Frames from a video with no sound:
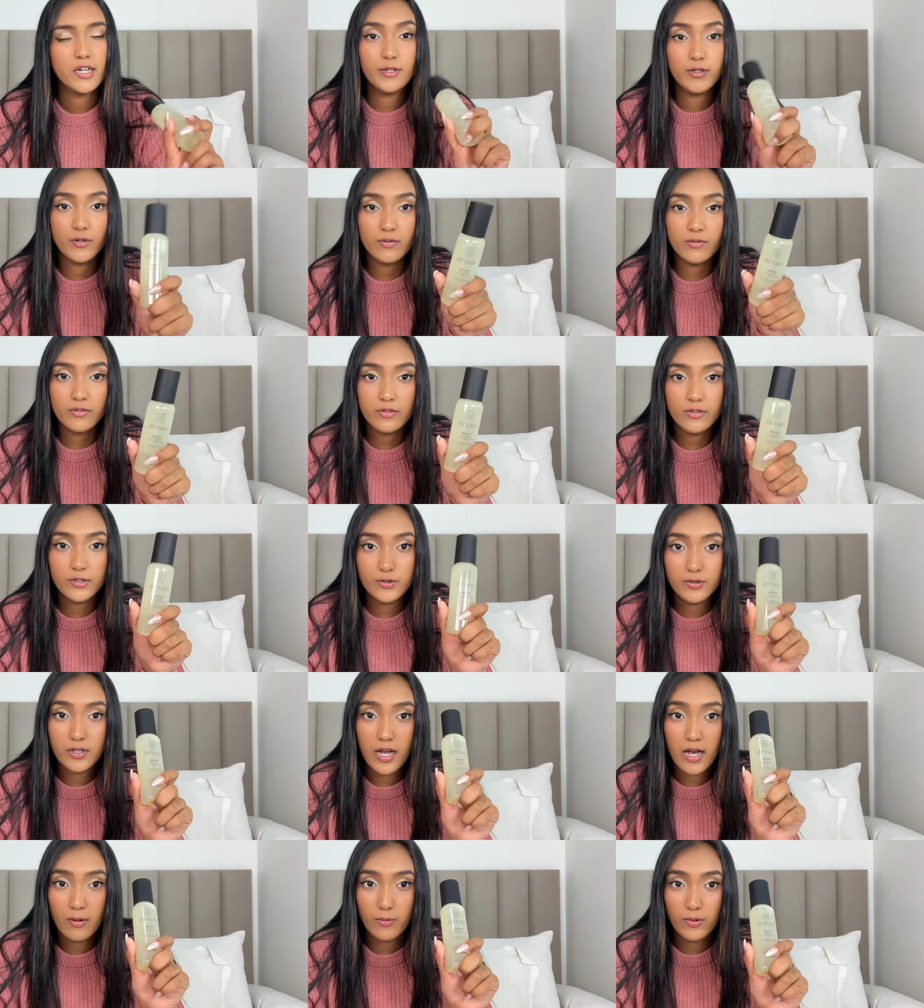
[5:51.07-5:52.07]
don't do
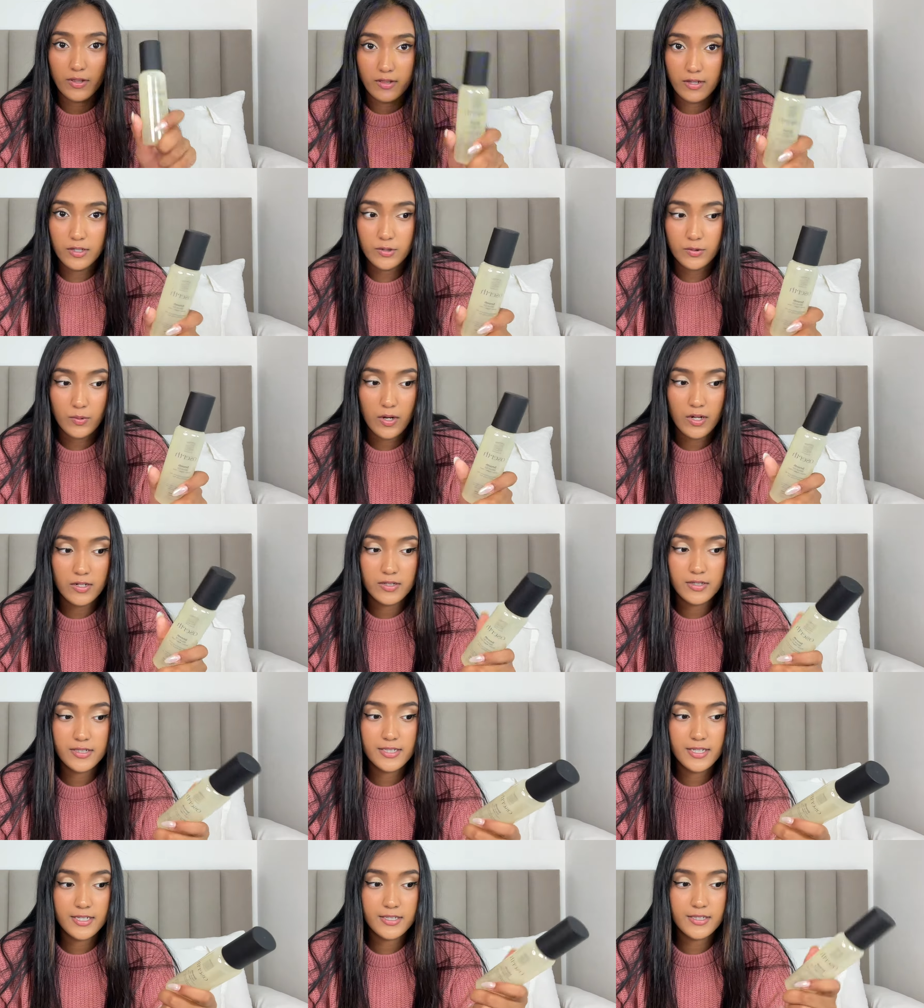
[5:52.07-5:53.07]
that with this one
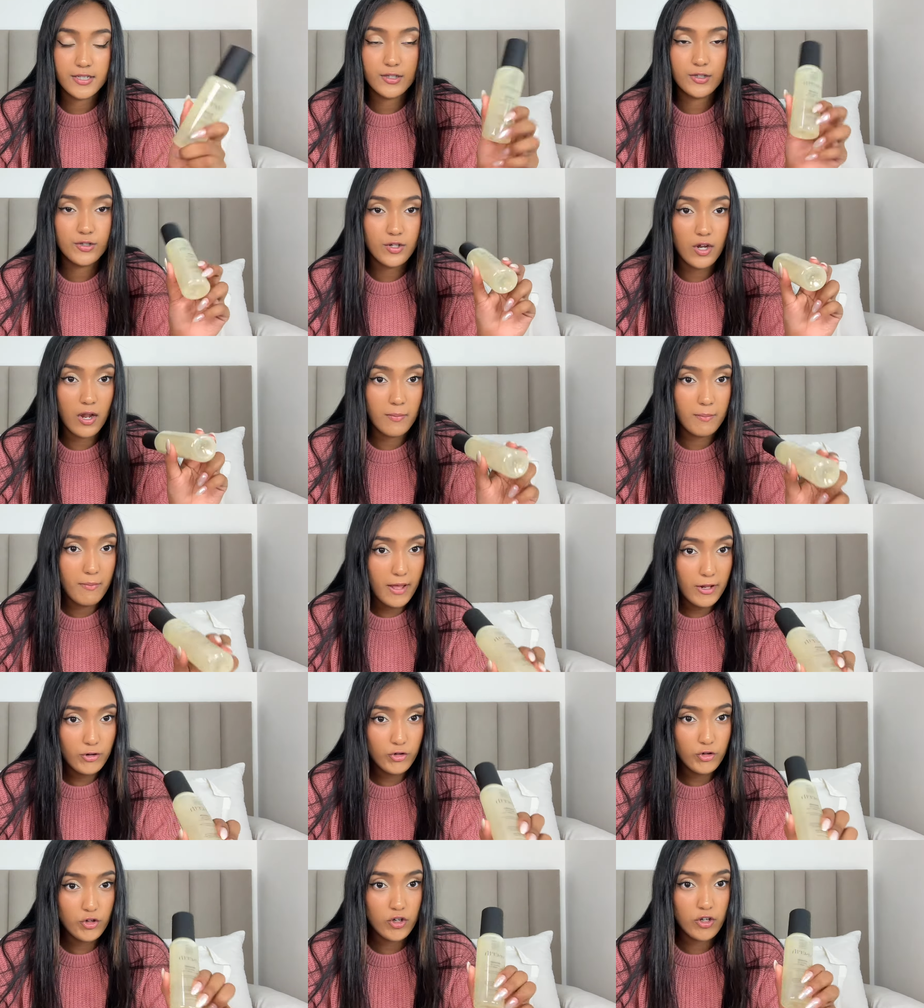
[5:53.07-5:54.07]
since it's not
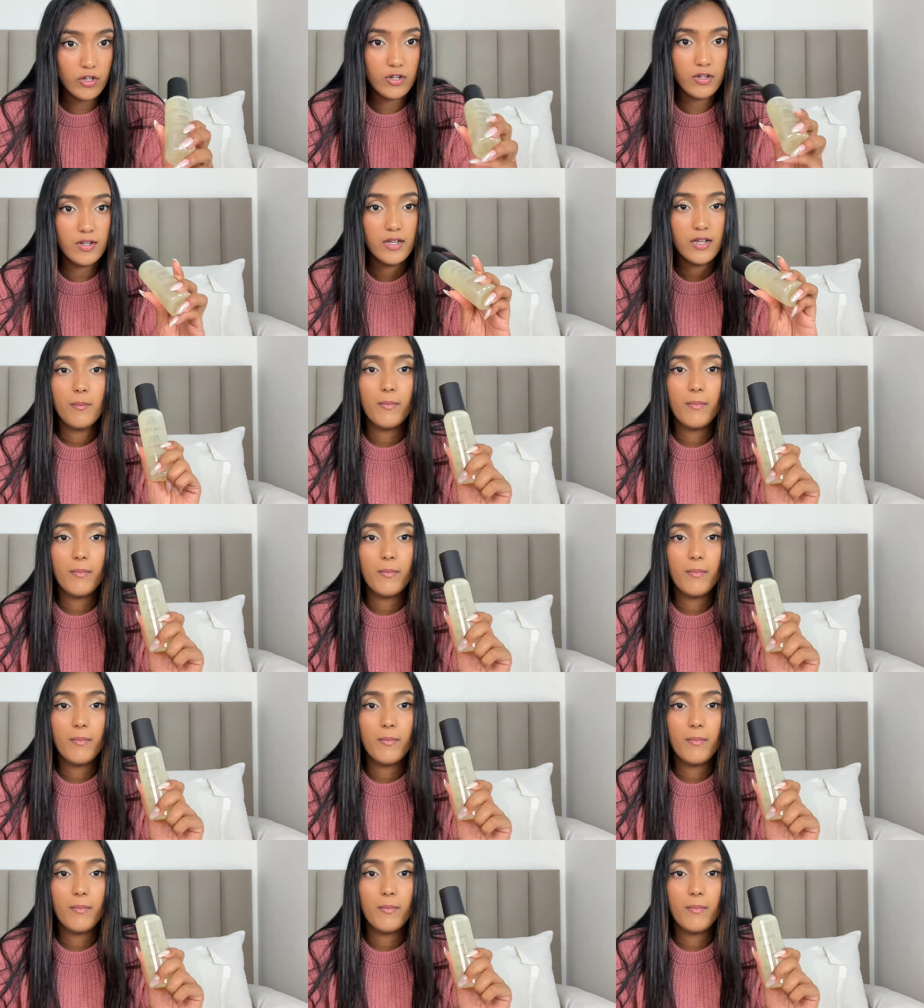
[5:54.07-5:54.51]
mentioned